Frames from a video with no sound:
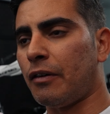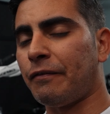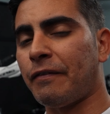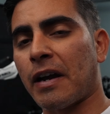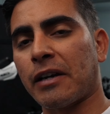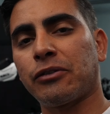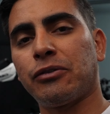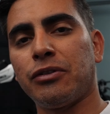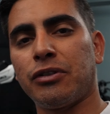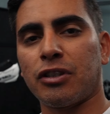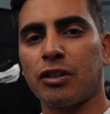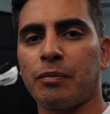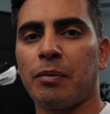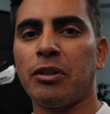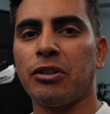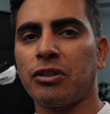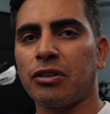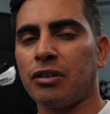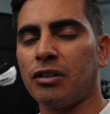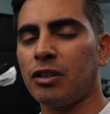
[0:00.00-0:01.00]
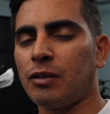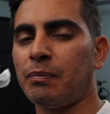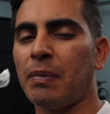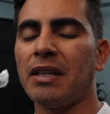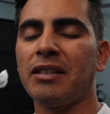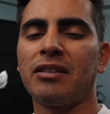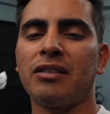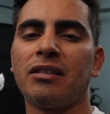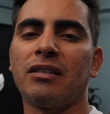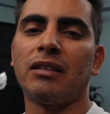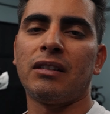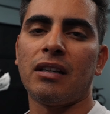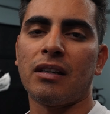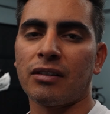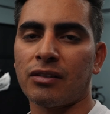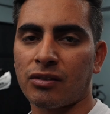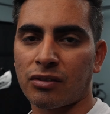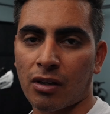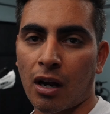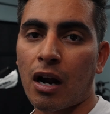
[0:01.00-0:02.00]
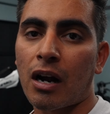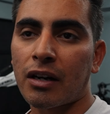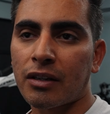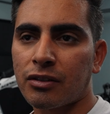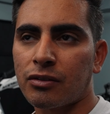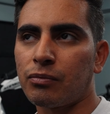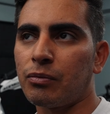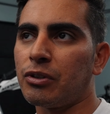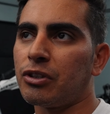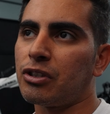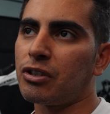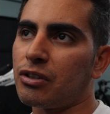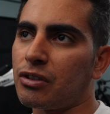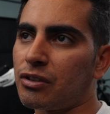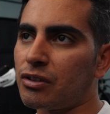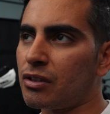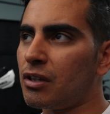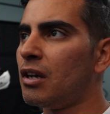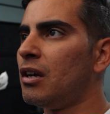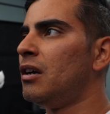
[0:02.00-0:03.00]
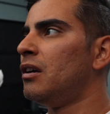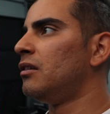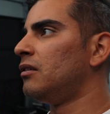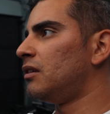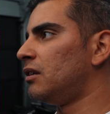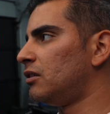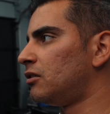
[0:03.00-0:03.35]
factory suspension is basically a SOX, which is the